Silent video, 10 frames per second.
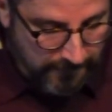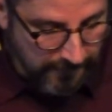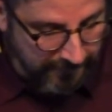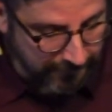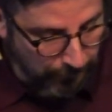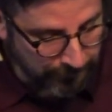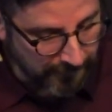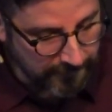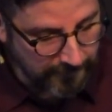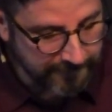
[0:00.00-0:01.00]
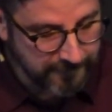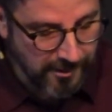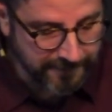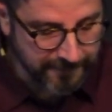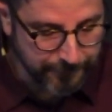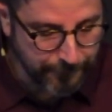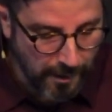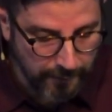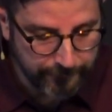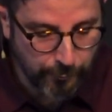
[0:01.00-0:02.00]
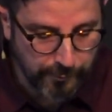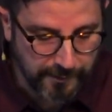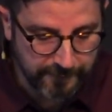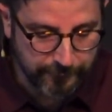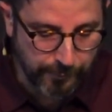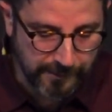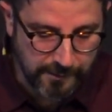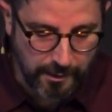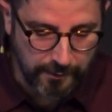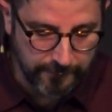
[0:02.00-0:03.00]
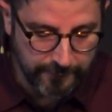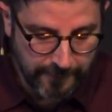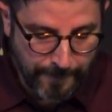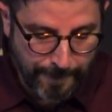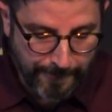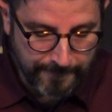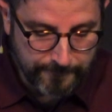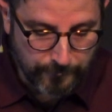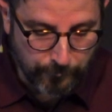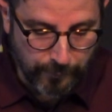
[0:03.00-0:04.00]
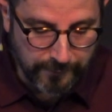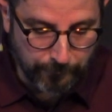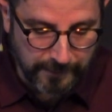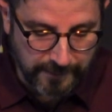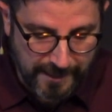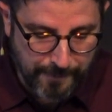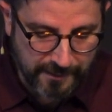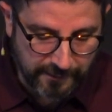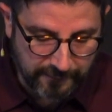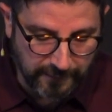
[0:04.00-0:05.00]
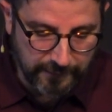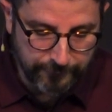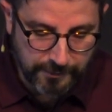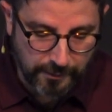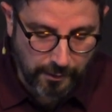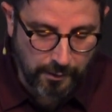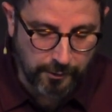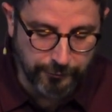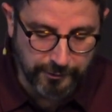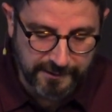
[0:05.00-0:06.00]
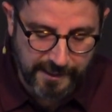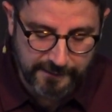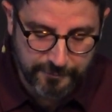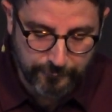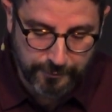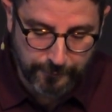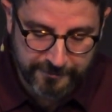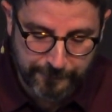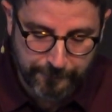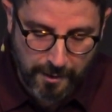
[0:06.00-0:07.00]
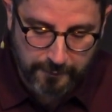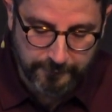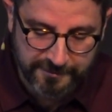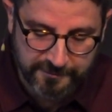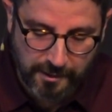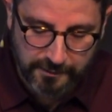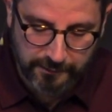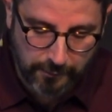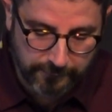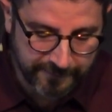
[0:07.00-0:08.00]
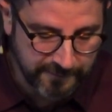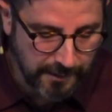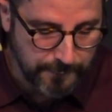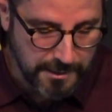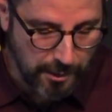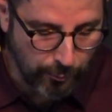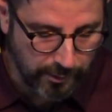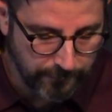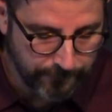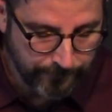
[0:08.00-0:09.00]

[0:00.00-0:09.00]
and it goes like this Genesis 5 28 to 29. When, when Lamech had lived 182 years, he fathered a son and called his name Noah